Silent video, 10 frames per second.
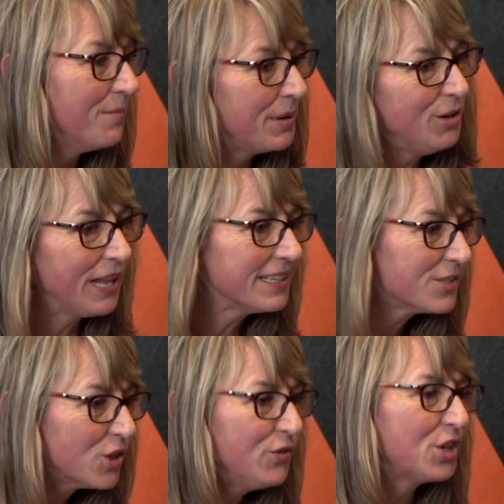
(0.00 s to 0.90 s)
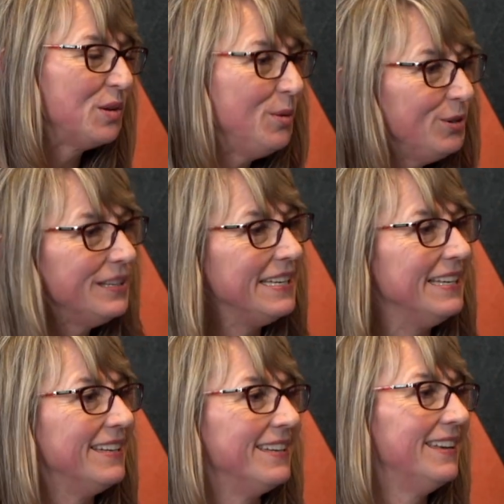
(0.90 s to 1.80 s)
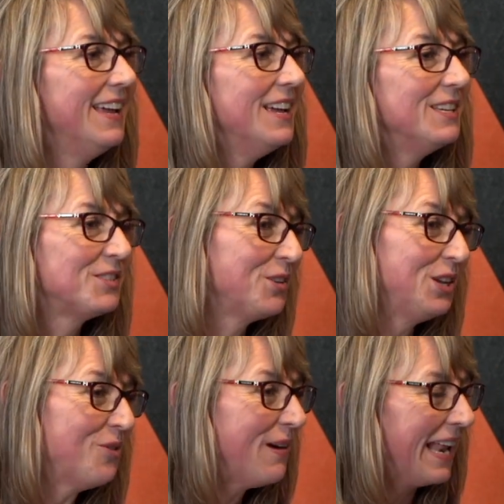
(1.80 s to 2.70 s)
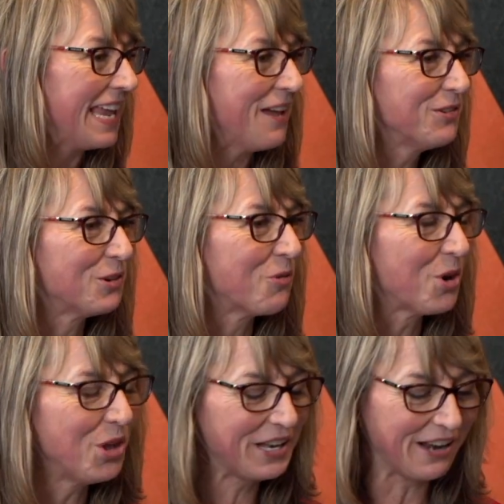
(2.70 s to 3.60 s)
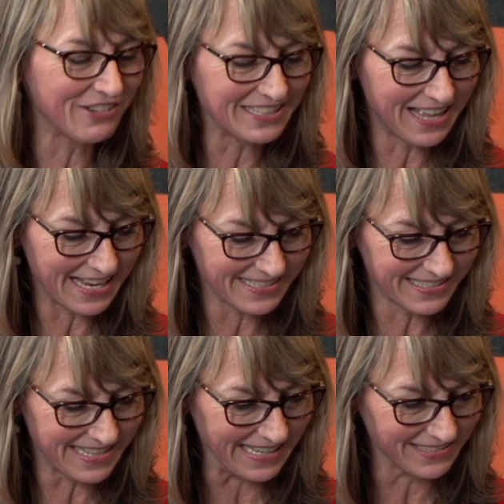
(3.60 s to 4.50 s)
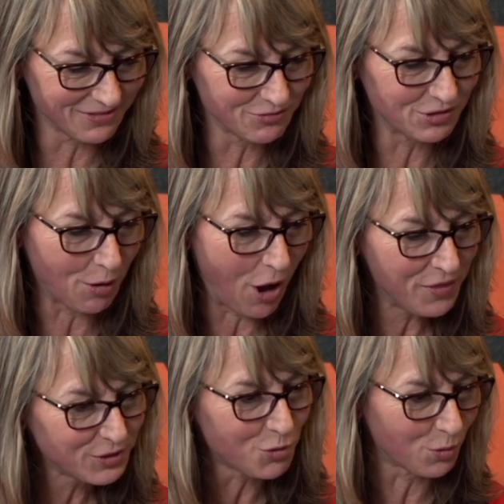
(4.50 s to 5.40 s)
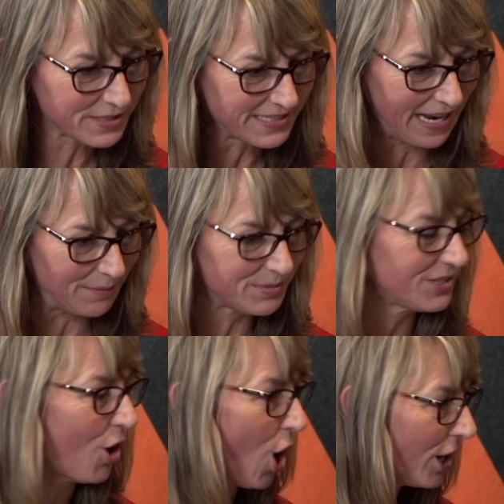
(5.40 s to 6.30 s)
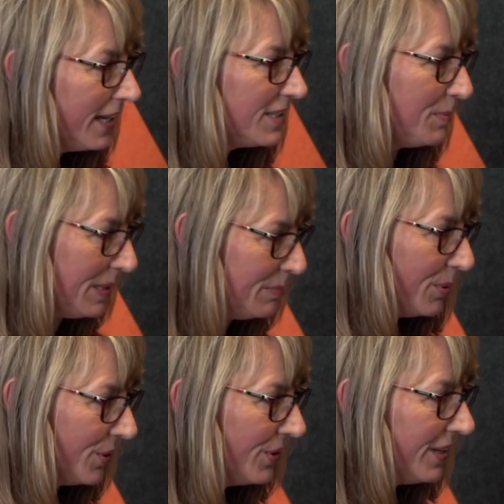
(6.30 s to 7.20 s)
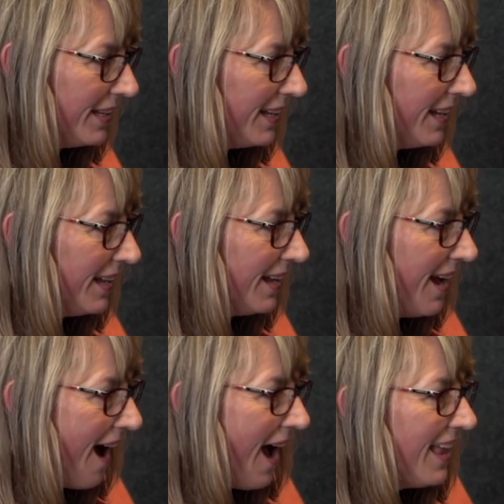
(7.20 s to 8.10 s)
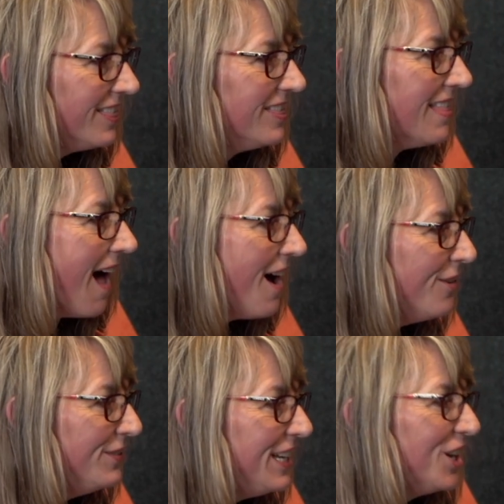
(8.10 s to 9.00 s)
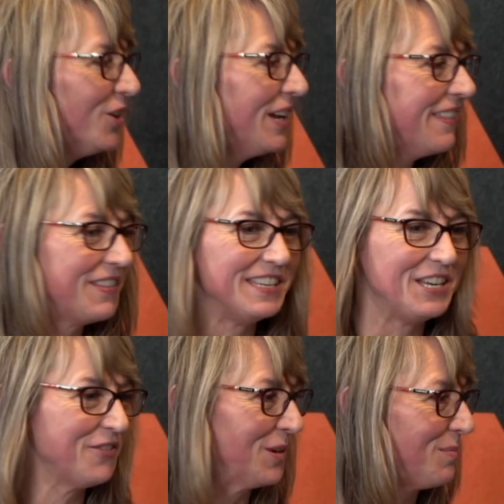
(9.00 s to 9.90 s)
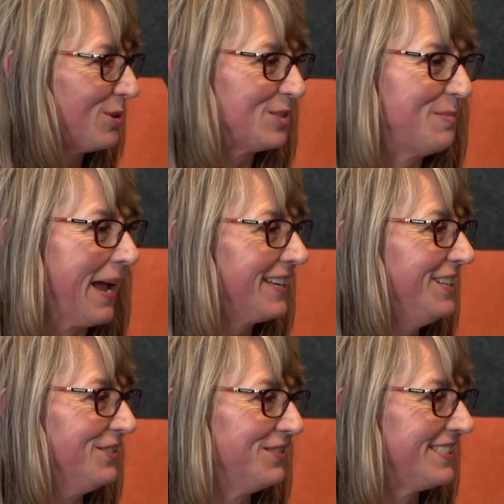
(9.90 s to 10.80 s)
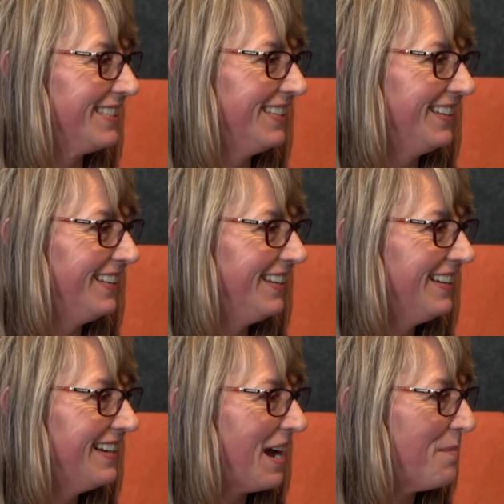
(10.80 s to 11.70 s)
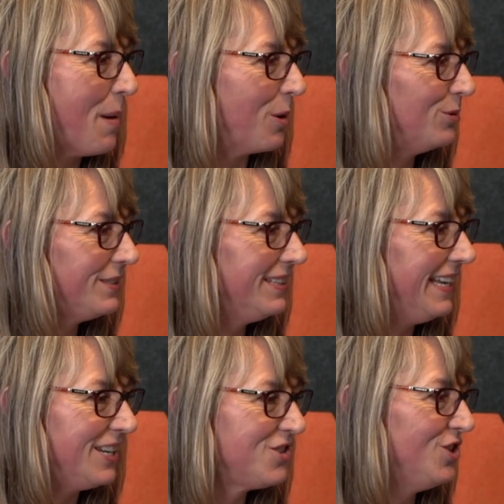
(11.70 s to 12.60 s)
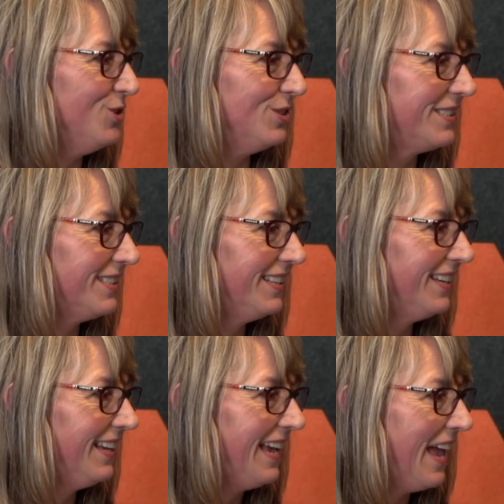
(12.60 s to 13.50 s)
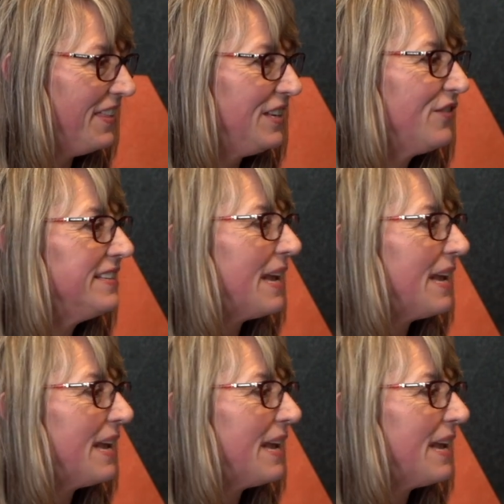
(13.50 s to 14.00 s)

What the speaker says: But you like to serve your community. And so you know what? I gave it a whirl and I realized that on the doorsteps, talking to people, I loved hearing the different perspectives about issues and the different